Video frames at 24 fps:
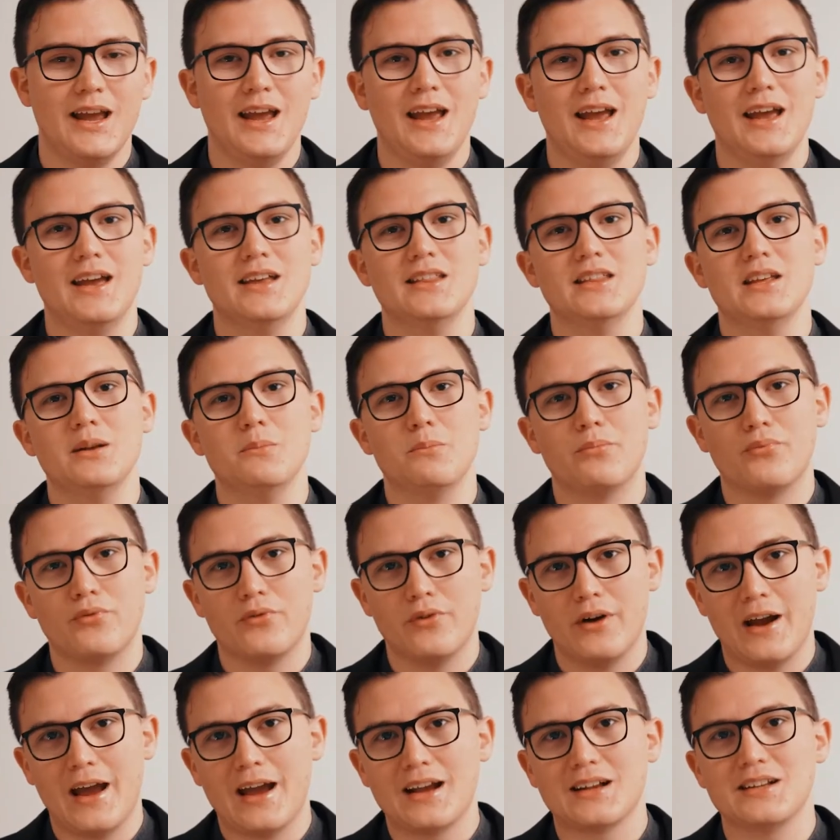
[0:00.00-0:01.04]
and then
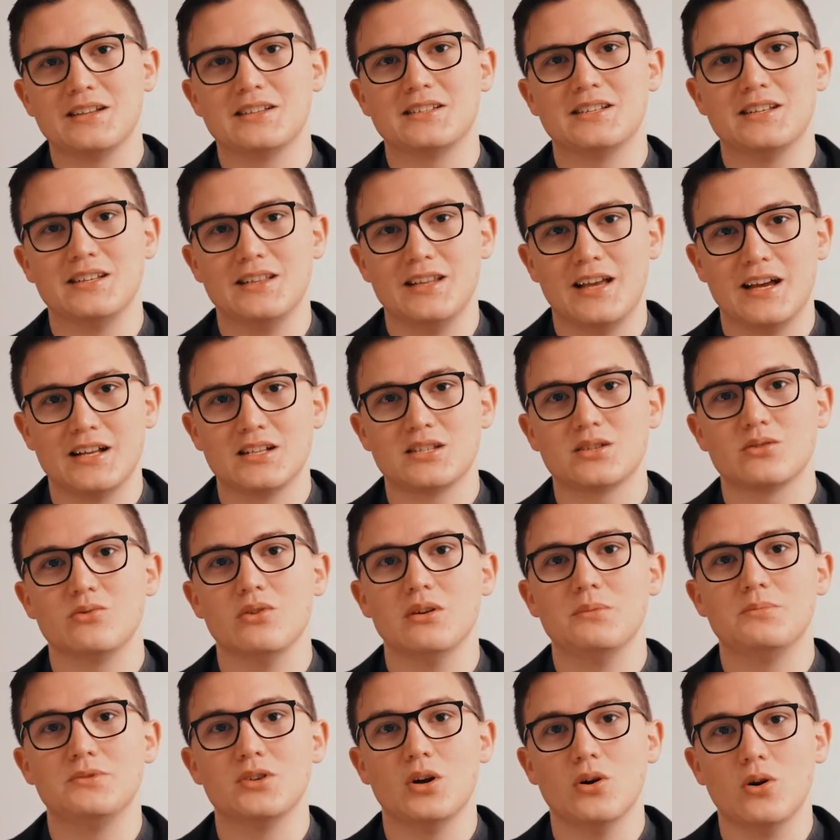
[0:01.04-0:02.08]
practicing that
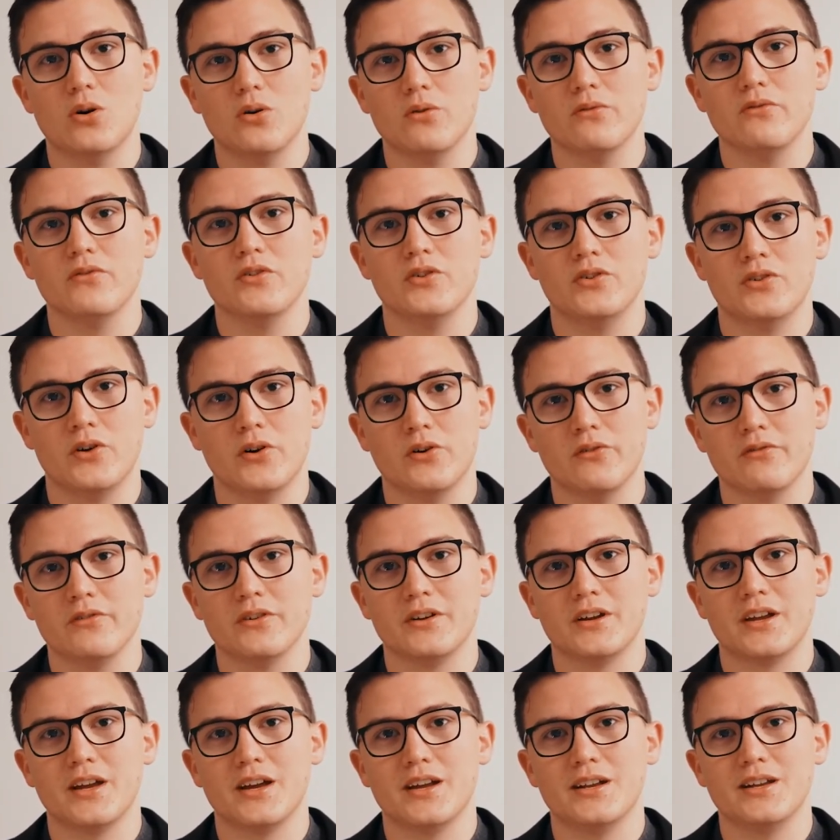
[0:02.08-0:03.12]
script over and over
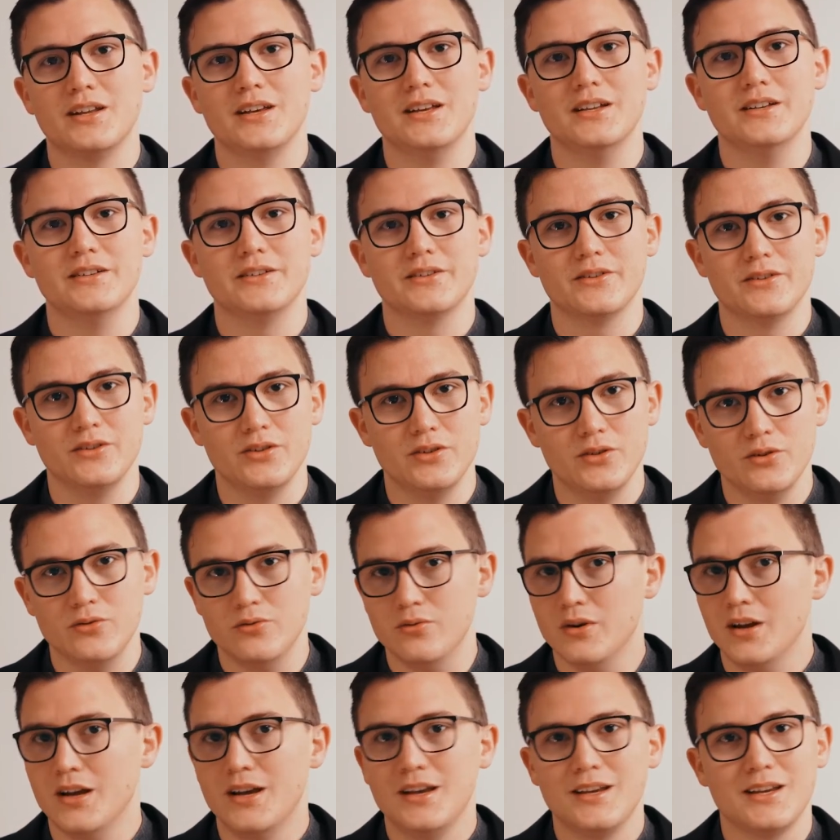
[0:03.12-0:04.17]
again until
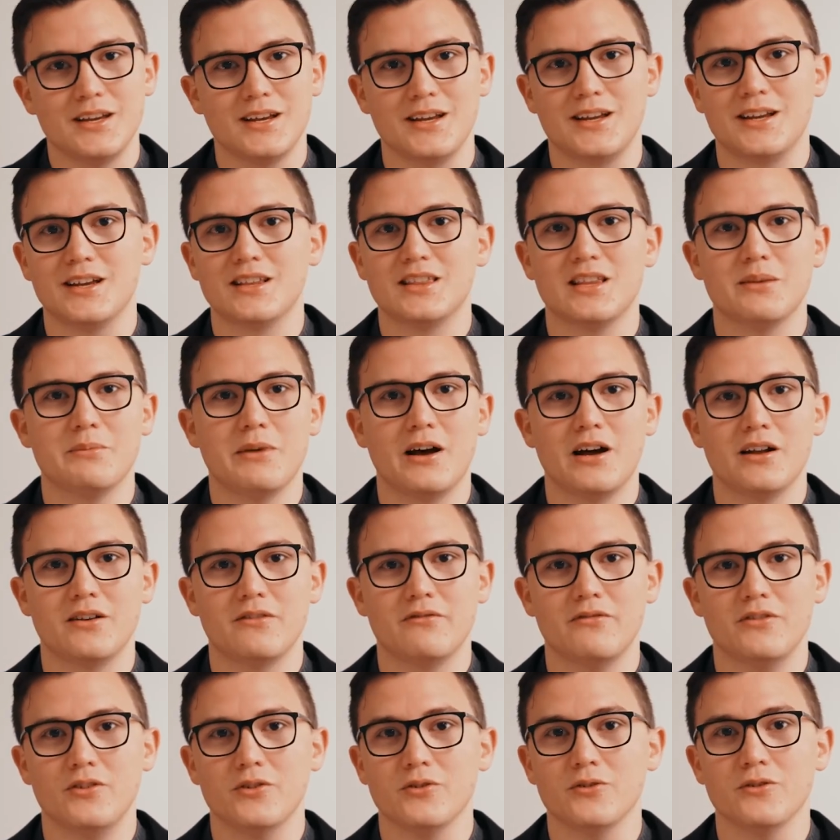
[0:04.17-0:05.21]
you can get them out of
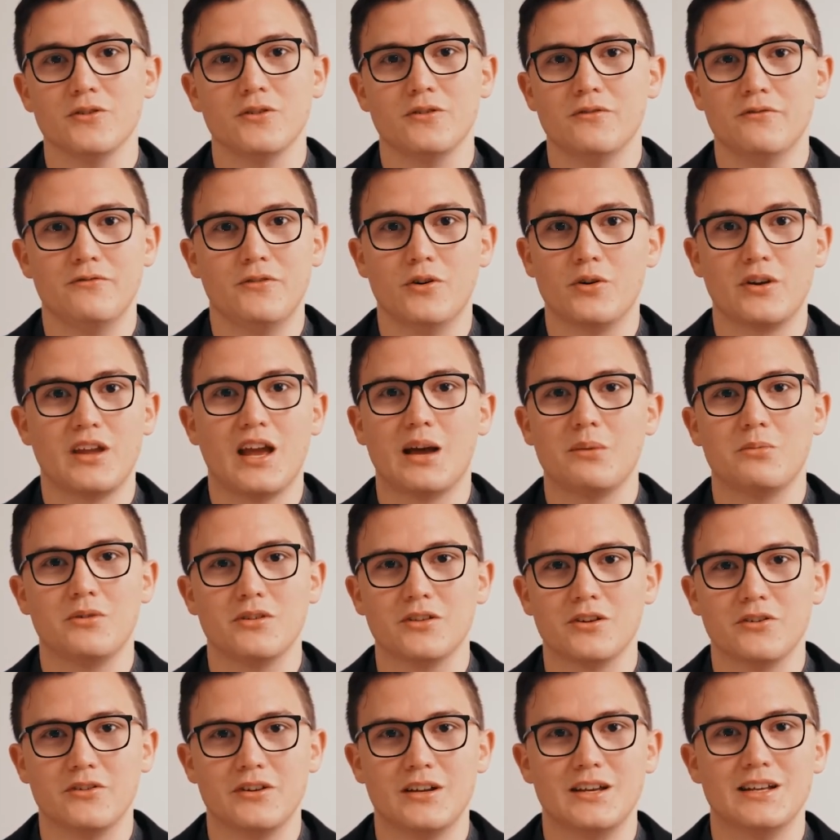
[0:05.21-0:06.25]
your
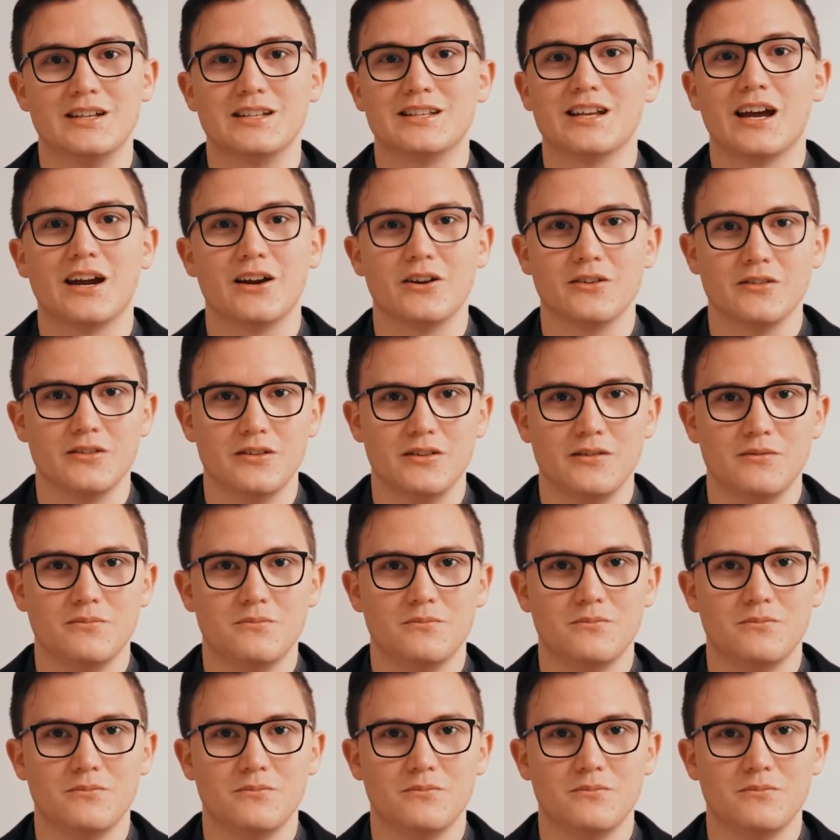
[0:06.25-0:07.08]
vocabulary entirely.